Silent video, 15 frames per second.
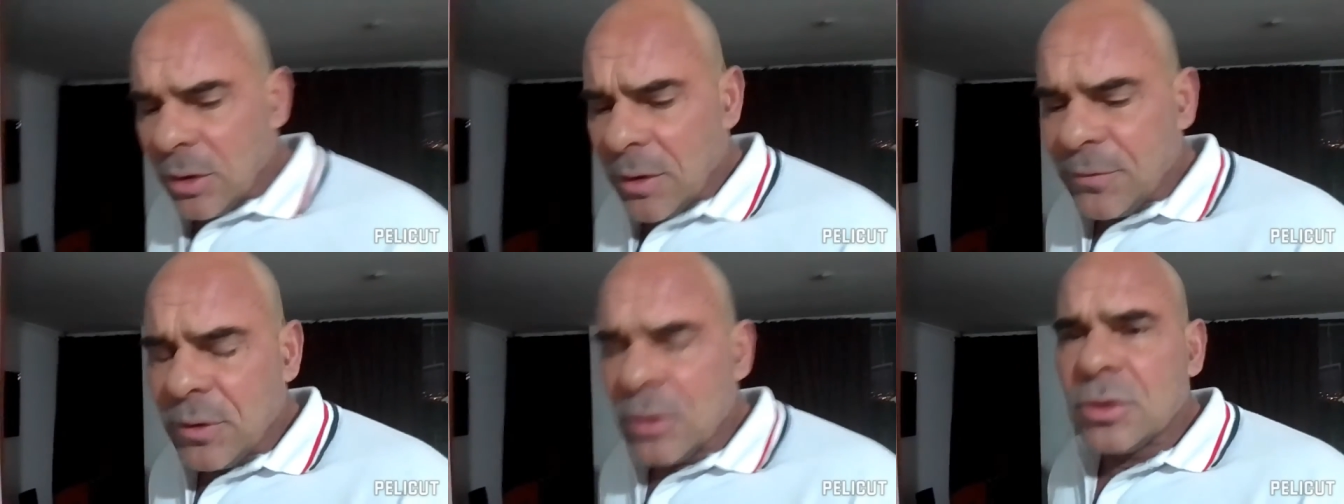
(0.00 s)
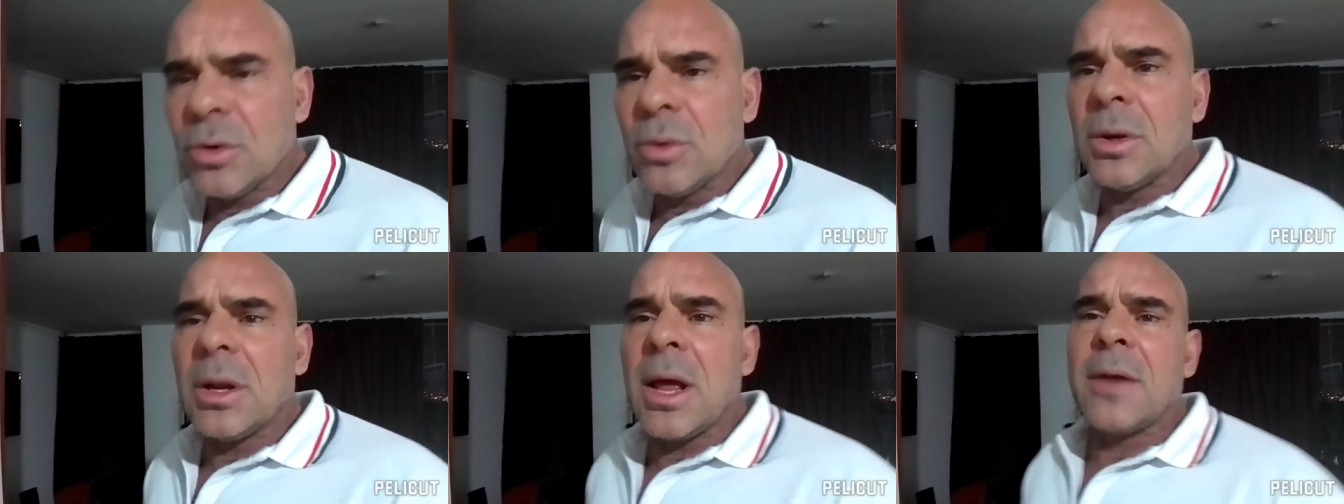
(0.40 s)
Or if you
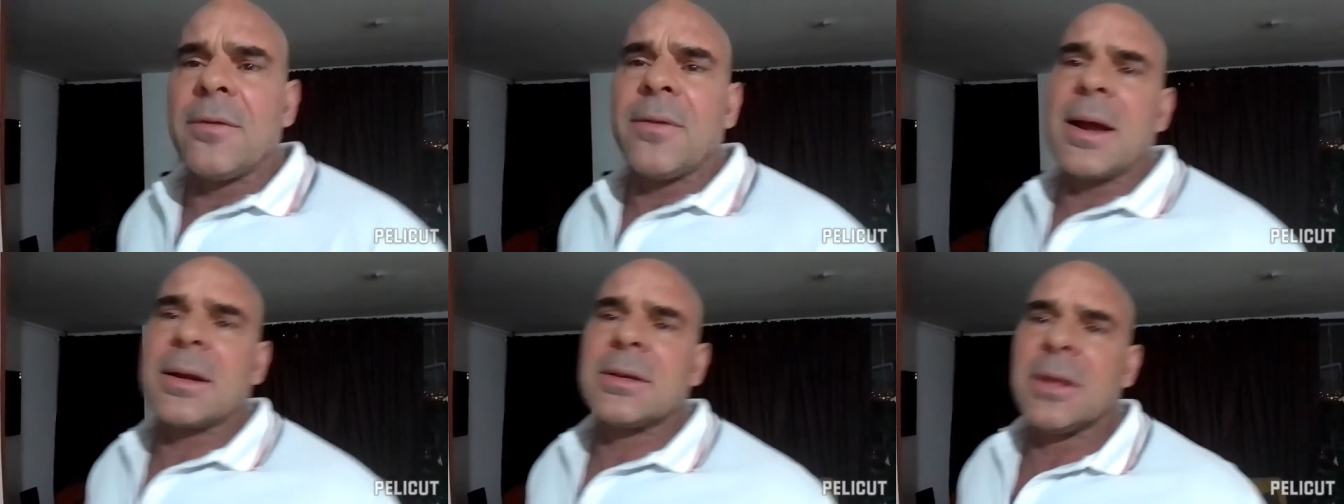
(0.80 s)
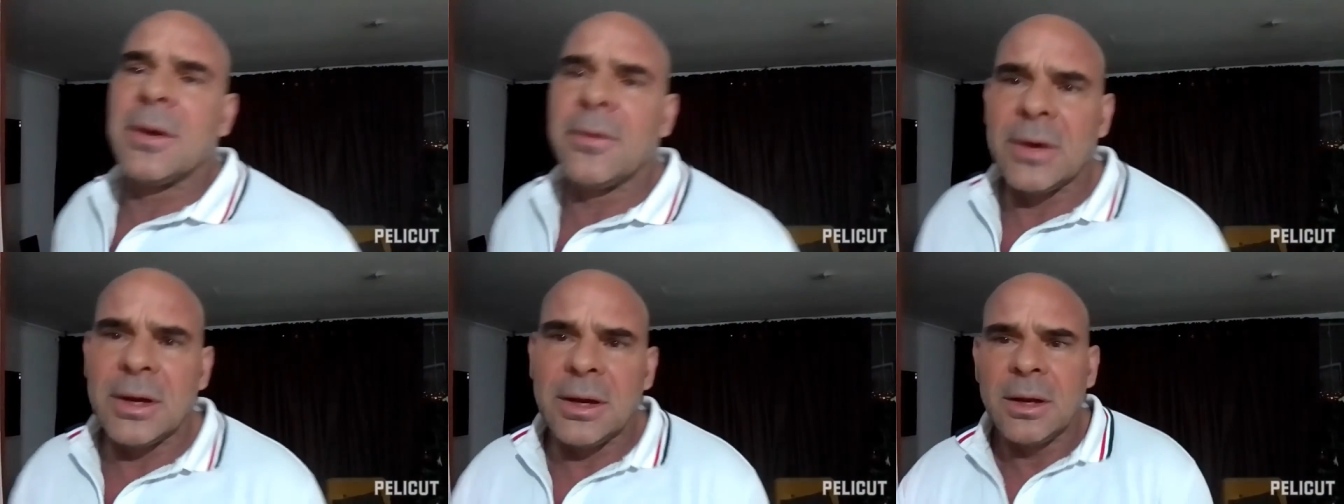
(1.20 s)
do a lot of
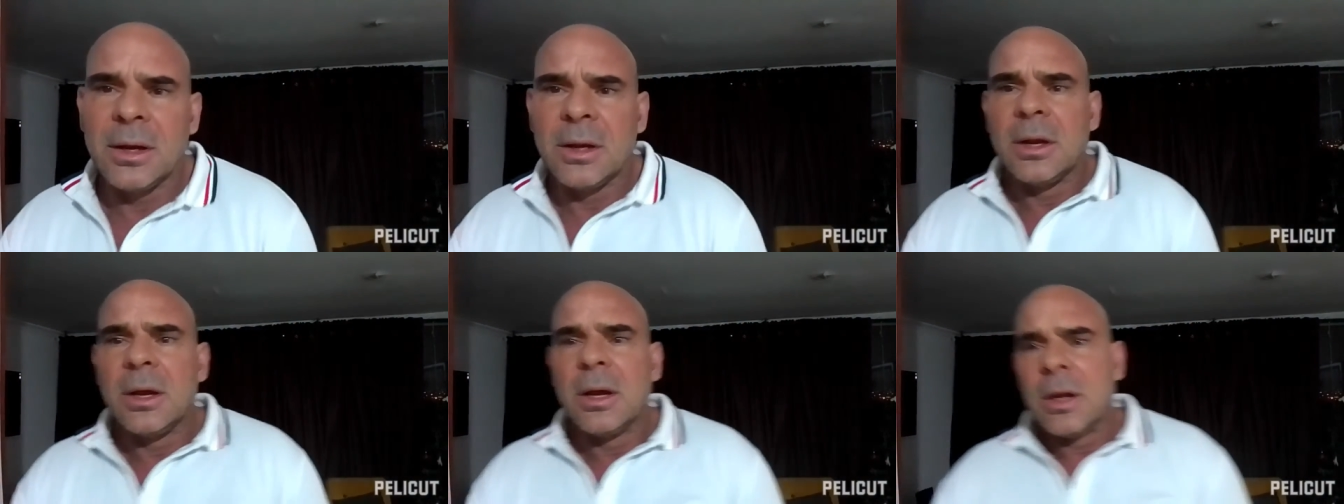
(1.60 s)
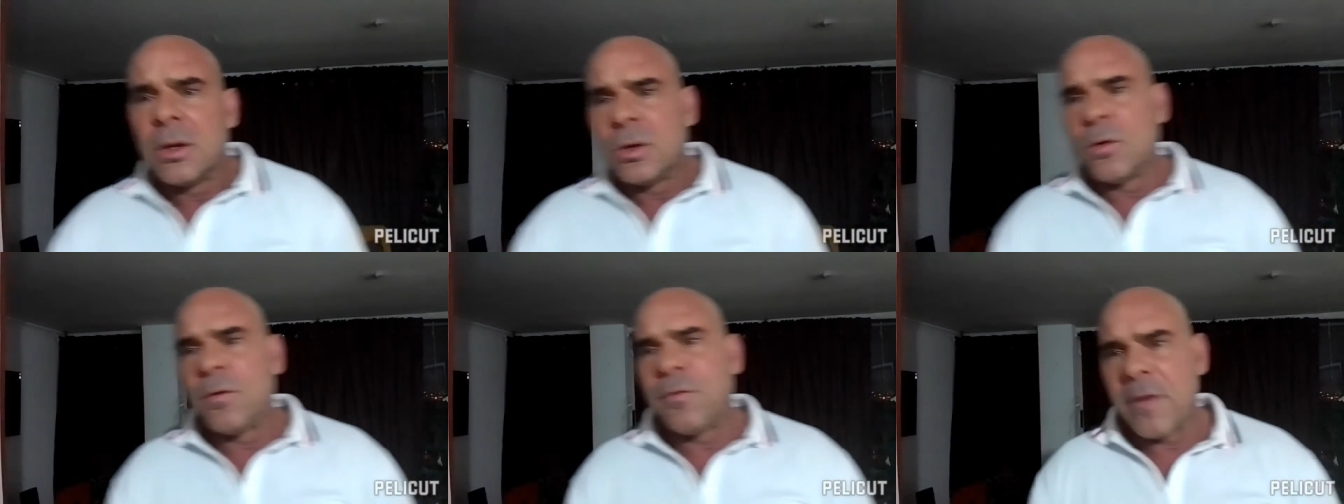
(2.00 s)
activity,
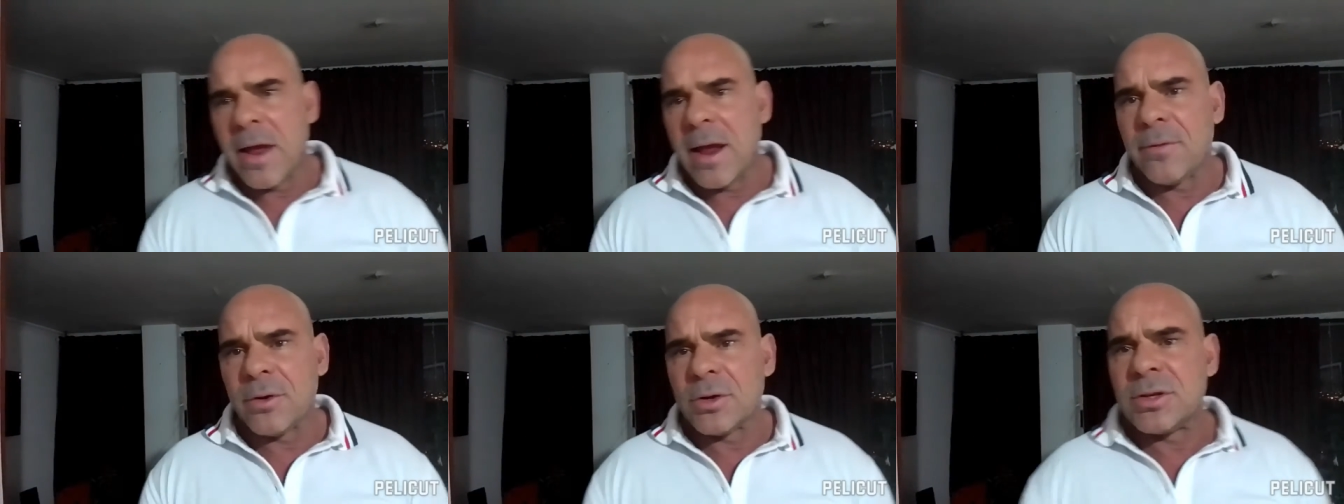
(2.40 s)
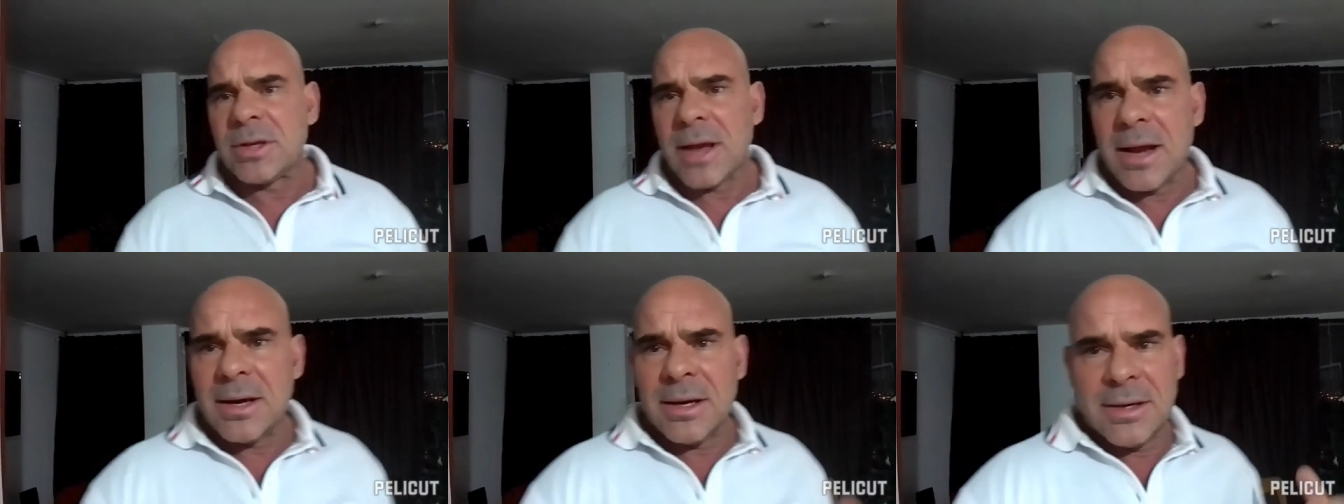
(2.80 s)
you favor
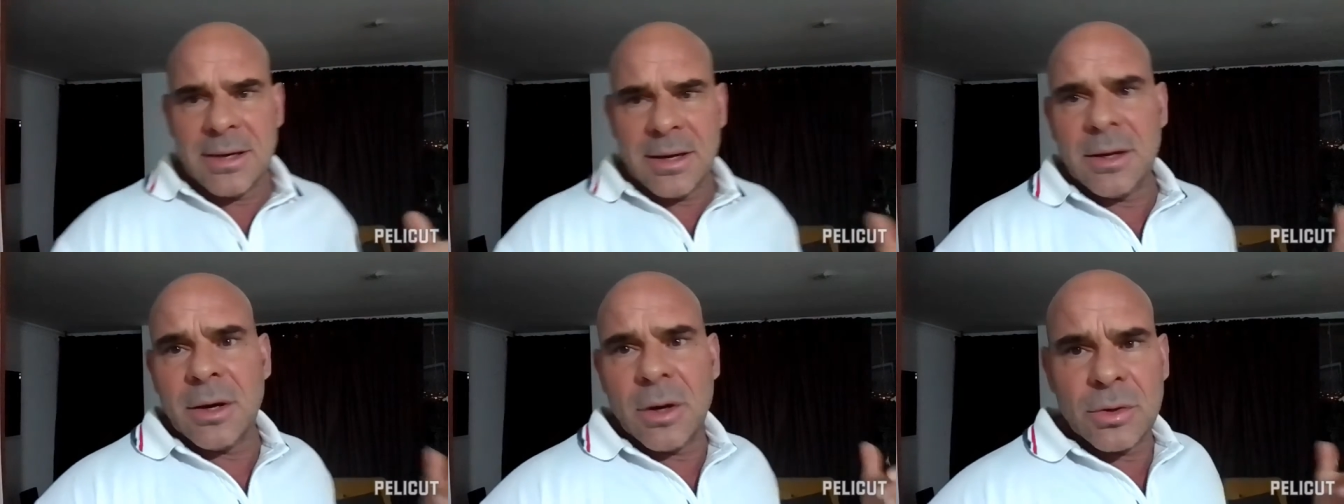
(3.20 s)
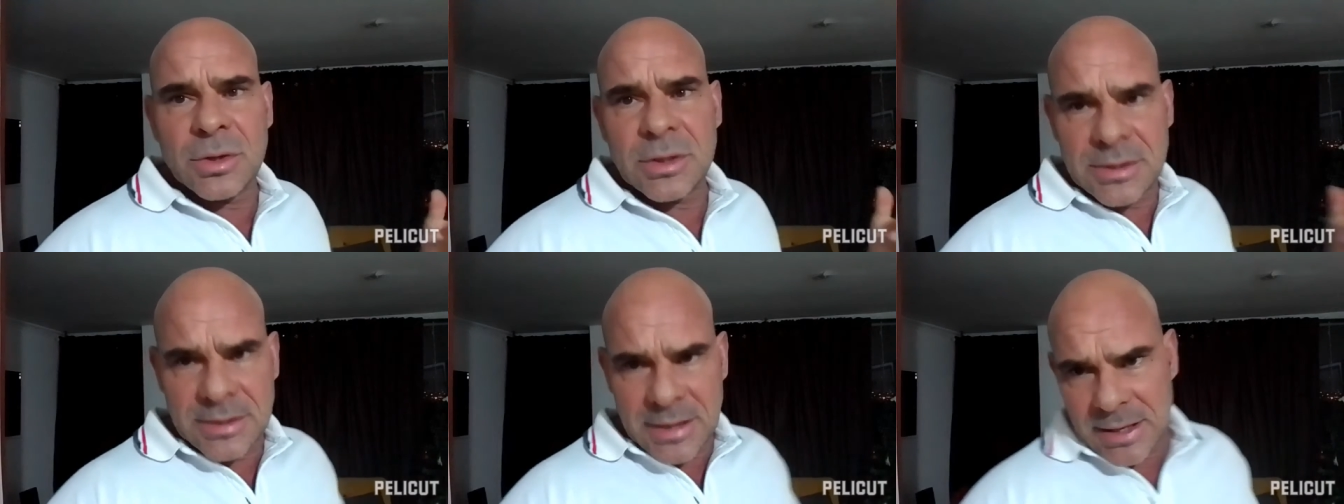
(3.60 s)
standing,
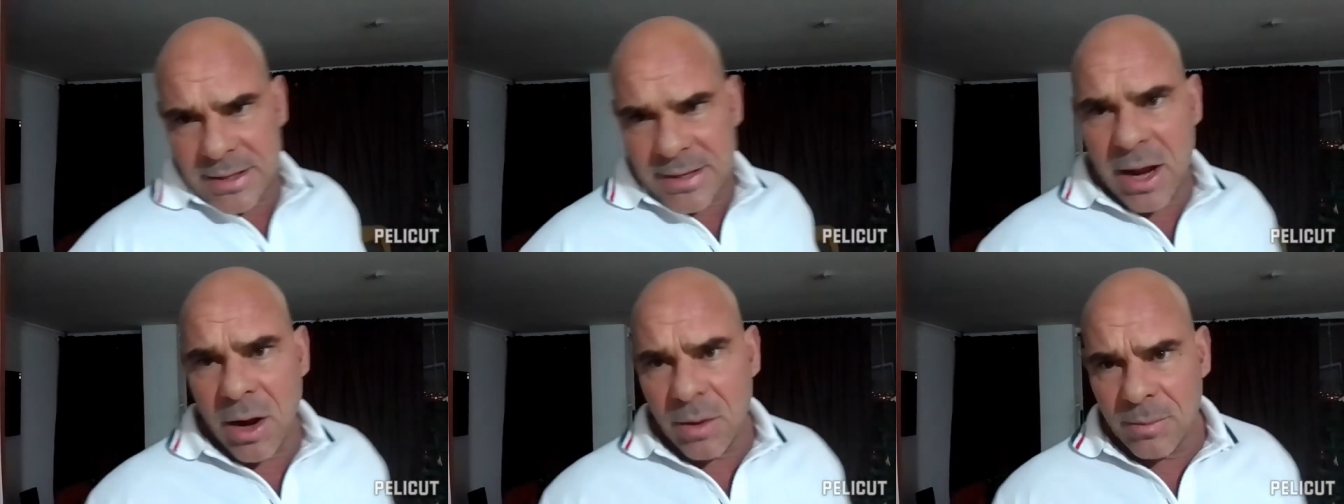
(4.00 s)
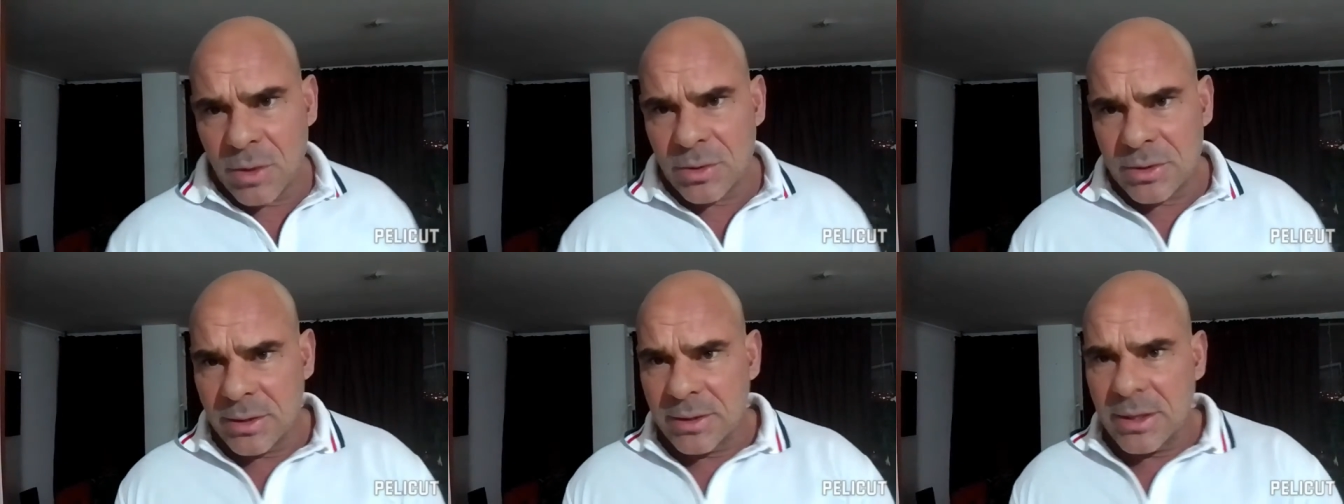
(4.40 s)
just sitting down
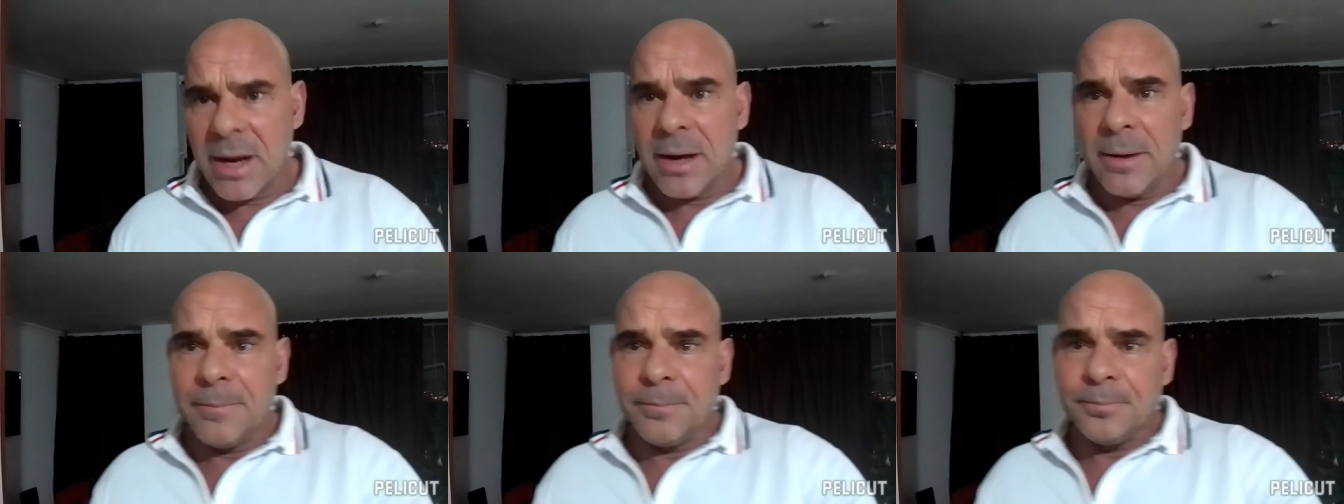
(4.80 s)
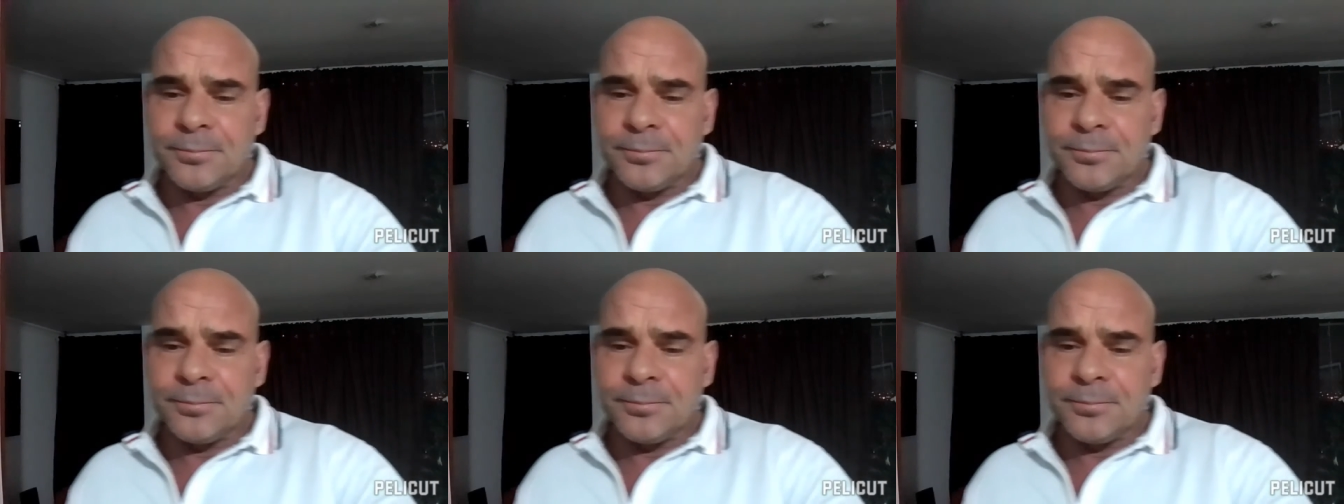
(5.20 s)
most of the day.